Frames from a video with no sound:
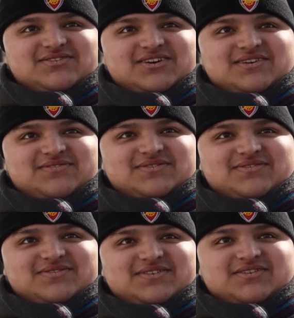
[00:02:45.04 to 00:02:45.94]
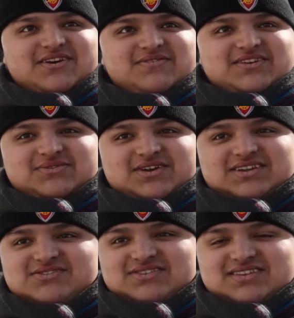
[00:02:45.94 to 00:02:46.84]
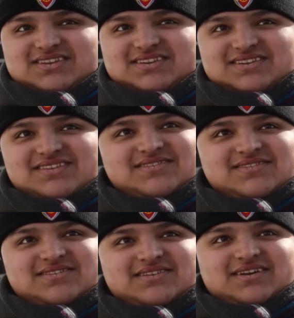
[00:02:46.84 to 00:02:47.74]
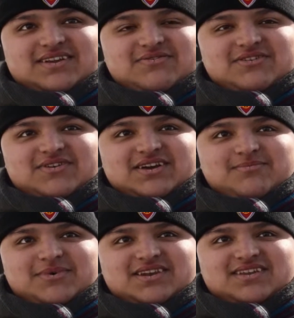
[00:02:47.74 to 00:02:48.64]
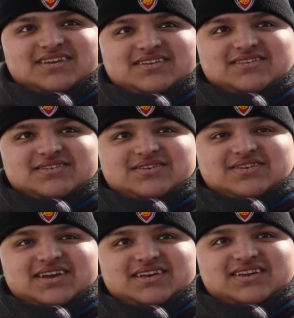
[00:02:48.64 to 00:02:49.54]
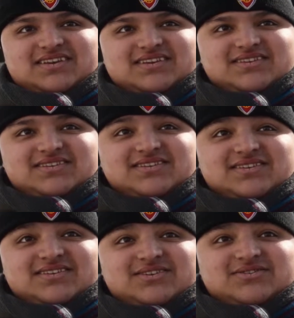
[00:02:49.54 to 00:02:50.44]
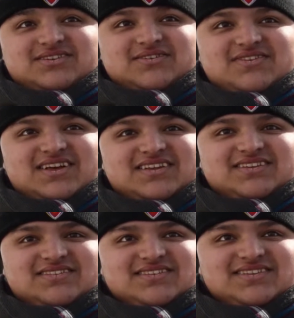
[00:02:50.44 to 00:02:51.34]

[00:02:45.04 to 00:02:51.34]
to drive drive it quite interesting. I definitely recommend it. It's good that you can do stuff like this.